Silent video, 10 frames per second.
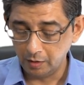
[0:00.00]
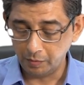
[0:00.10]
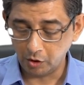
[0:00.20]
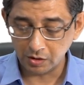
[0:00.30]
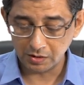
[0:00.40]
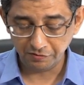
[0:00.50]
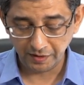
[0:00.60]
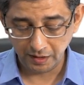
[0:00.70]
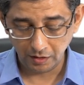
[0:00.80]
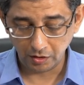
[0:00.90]
Because I
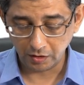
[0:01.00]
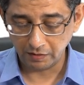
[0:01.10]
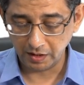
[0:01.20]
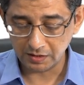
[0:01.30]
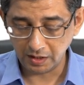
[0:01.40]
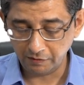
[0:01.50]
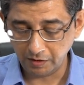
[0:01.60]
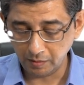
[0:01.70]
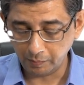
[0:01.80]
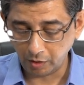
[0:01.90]
find a lot of guys
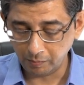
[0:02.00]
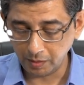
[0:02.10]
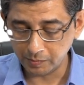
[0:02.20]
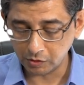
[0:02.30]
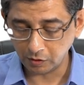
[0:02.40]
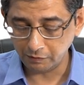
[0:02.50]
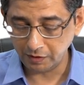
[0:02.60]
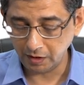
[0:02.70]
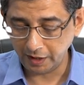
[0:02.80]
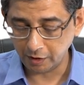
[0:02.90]
having problem
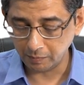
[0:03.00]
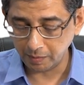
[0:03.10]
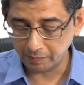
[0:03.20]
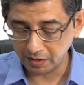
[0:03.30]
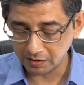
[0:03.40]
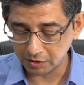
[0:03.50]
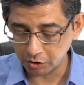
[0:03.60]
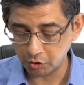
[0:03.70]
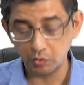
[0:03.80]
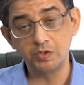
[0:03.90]
solving and remembering such
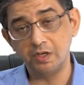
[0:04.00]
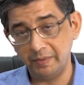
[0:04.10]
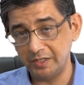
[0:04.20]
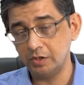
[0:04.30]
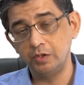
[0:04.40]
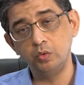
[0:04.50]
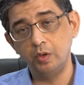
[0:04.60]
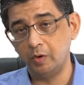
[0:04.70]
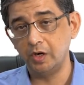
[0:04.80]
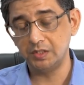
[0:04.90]
issues, I mentioned two
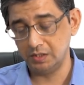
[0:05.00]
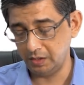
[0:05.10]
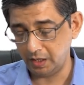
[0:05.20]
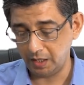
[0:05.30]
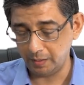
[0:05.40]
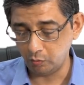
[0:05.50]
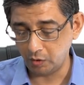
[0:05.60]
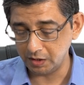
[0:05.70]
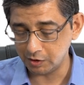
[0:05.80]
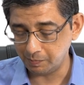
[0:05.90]
mnemonics in the app.
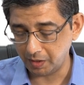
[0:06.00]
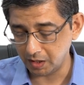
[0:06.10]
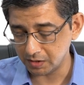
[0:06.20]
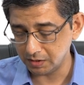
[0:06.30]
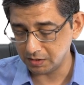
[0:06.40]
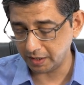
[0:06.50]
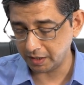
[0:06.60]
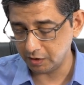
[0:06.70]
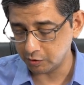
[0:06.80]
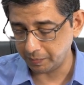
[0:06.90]
One is pass and
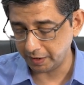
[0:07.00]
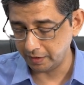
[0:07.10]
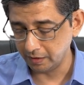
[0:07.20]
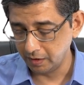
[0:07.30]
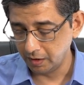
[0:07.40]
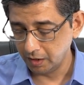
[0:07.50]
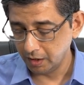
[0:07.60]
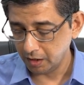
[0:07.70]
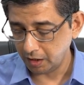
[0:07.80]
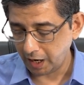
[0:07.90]
second is paid.
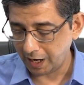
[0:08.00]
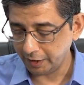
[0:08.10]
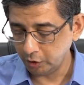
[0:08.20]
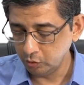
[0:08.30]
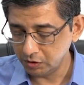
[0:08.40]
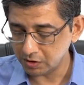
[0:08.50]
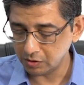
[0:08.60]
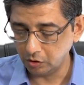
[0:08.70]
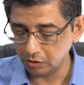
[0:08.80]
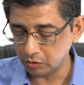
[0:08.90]
Had you just
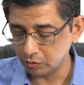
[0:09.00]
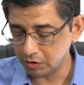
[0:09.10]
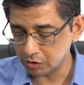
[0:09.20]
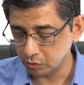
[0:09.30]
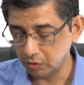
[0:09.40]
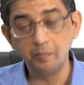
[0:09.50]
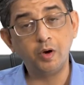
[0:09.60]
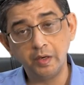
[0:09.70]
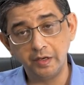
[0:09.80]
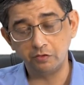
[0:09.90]
gone through these two
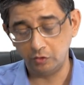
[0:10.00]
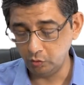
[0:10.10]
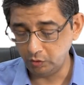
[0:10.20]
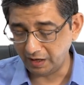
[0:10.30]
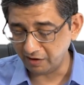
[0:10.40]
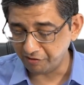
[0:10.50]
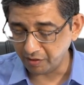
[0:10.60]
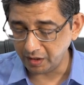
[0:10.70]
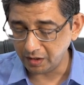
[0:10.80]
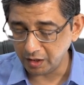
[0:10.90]
mnemonics, you
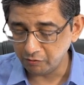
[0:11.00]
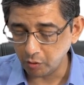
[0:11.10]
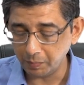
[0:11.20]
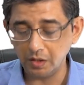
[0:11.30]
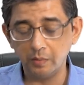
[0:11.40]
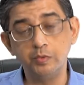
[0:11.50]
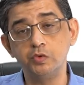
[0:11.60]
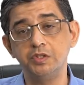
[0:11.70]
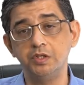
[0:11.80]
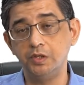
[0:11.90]
definitely would be in a
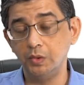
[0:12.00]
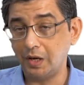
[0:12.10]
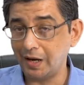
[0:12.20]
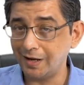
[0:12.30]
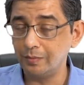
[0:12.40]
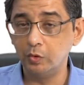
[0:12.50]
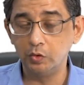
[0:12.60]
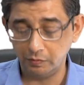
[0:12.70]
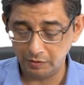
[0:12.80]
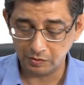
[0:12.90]
position to crack both
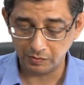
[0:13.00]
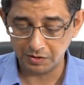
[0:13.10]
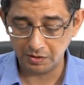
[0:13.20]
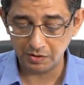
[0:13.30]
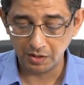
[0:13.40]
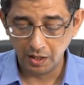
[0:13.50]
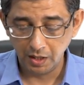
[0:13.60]
of these questions.